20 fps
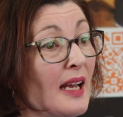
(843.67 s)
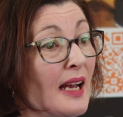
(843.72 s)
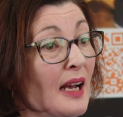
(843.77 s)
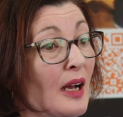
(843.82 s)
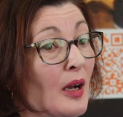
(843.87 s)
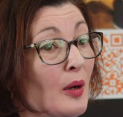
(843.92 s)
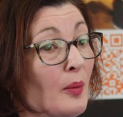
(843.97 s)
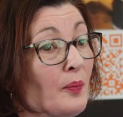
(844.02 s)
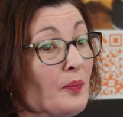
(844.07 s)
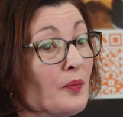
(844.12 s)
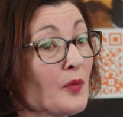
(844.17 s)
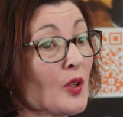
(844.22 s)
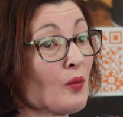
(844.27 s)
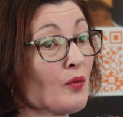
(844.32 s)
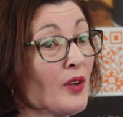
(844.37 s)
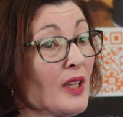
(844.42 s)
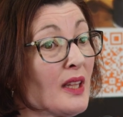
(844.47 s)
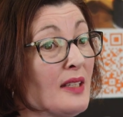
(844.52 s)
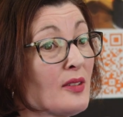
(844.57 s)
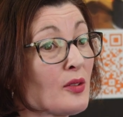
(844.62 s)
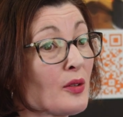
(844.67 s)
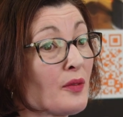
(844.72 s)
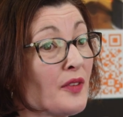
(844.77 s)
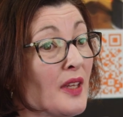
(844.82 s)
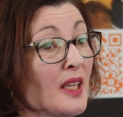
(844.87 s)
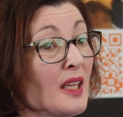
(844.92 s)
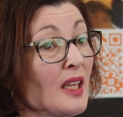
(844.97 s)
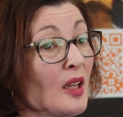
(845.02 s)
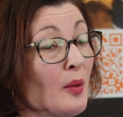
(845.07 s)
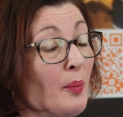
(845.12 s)
Really sort of
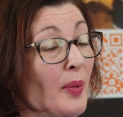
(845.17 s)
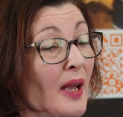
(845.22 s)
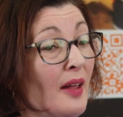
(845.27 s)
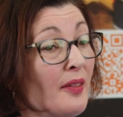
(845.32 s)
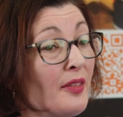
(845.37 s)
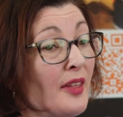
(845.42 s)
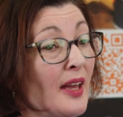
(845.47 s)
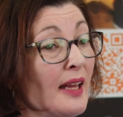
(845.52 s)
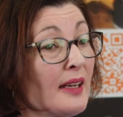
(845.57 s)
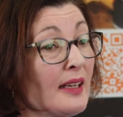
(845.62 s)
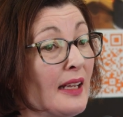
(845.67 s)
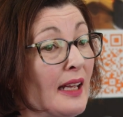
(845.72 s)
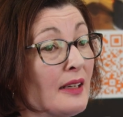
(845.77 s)
thinking about that.